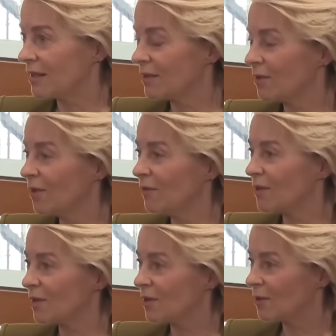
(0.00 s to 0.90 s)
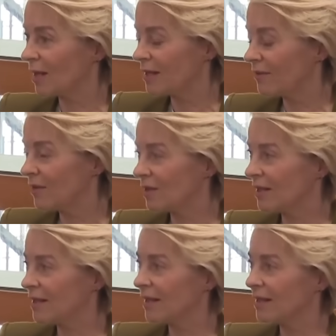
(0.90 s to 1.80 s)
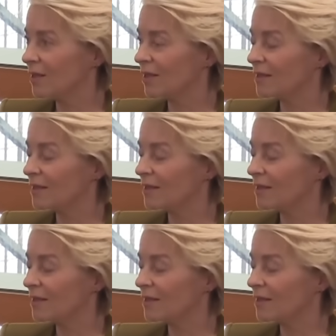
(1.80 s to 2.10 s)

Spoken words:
Europe? Europe is seizing the